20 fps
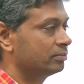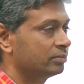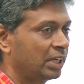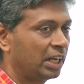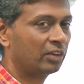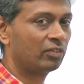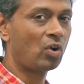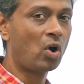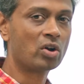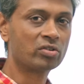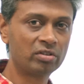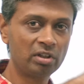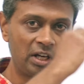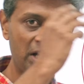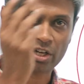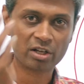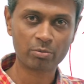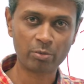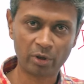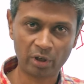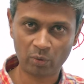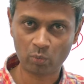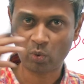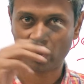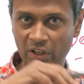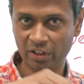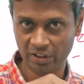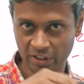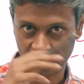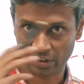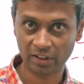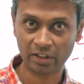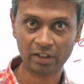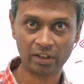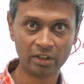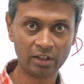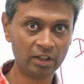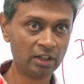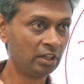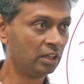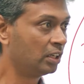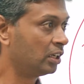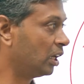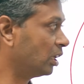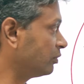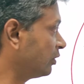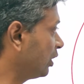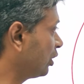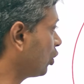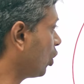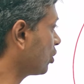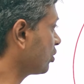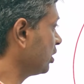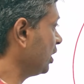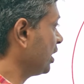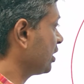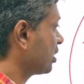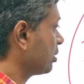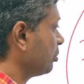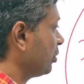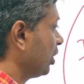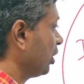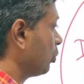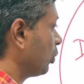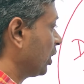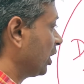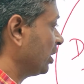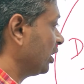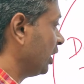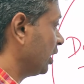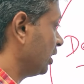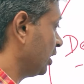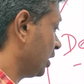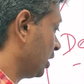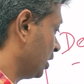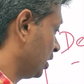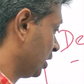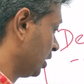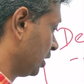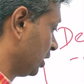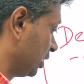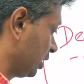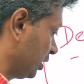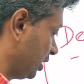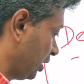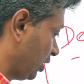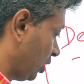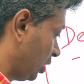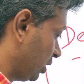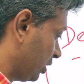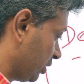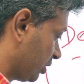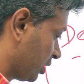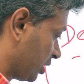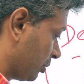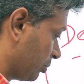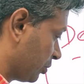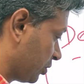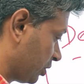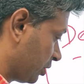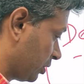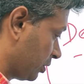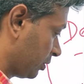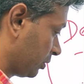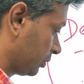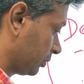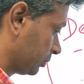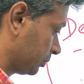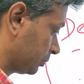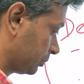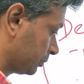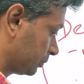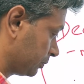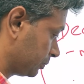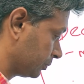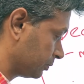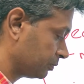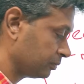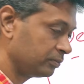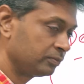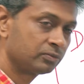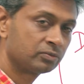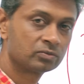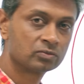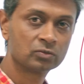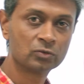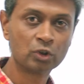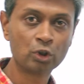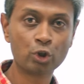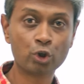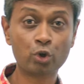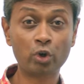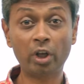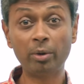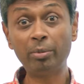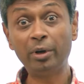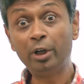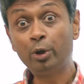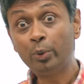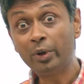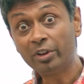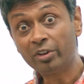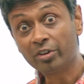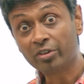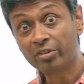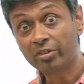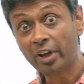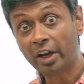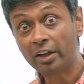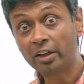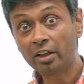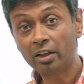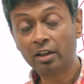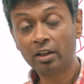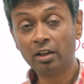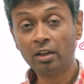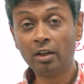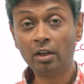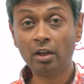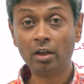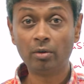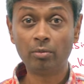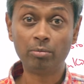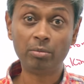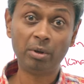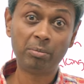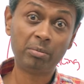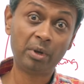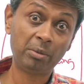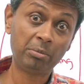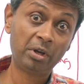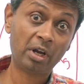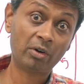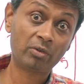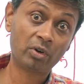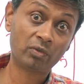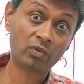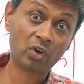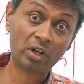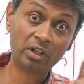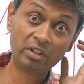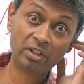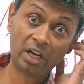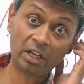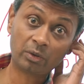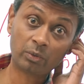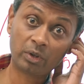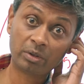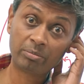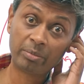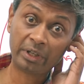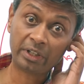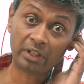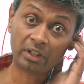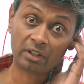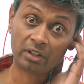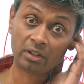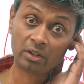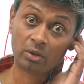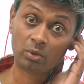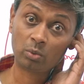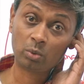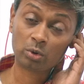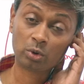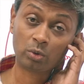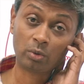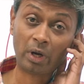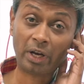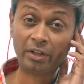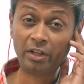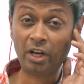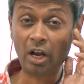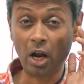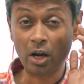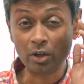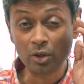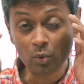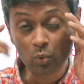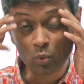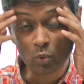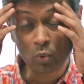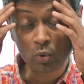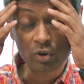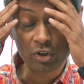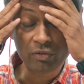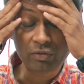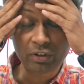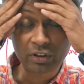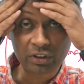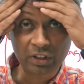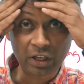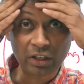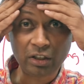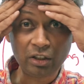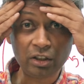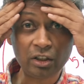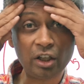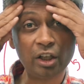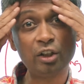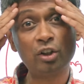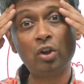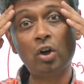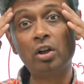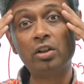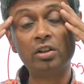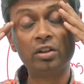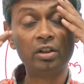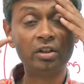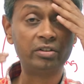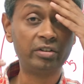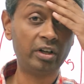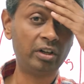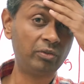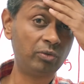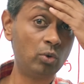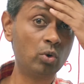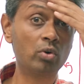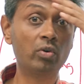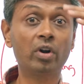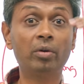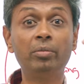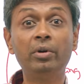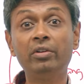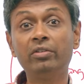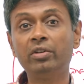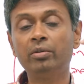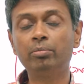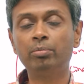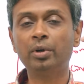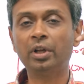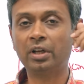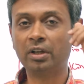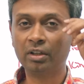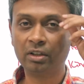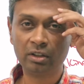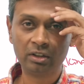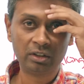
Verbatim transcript: can oscillates between one and the other. And when it oscillates between one and the other, then all this comes. Should I be doing this set? Maybe I would have done that one better. Although I, even then I thought that set 4 would have been simpler.